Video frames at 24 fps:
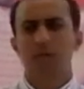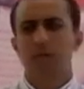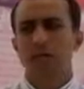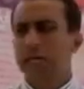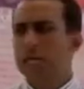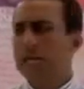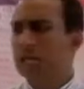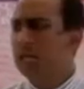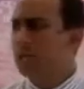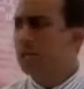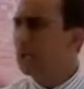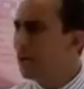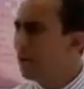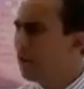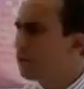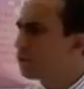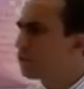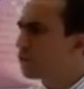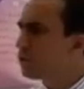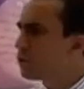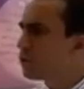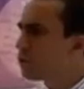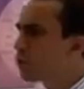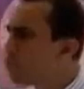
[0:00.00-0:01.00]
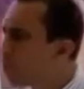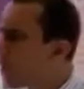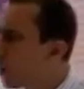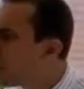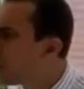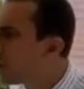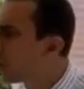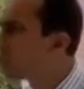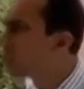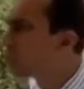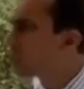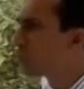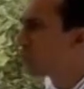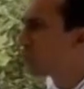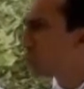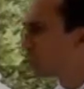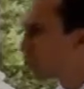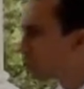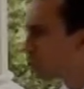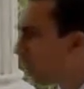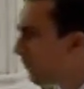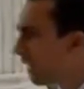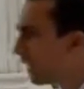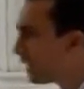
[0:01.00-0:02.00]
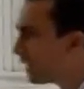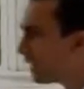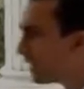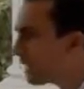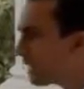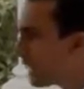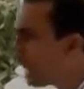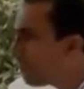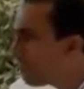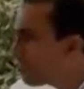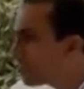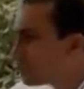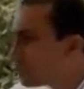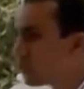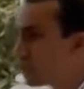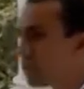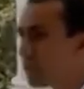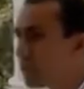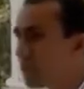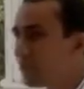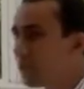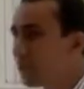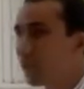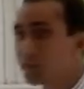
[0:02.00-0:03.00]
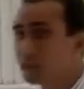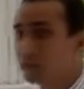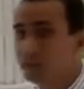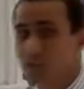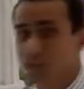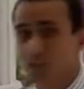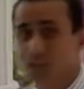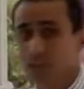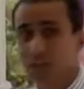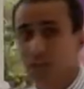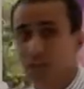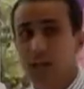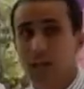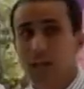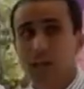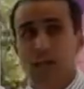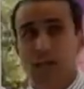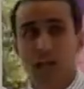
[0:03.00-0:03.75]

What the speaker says: He loved the world, which is why he gave his only begotten Son.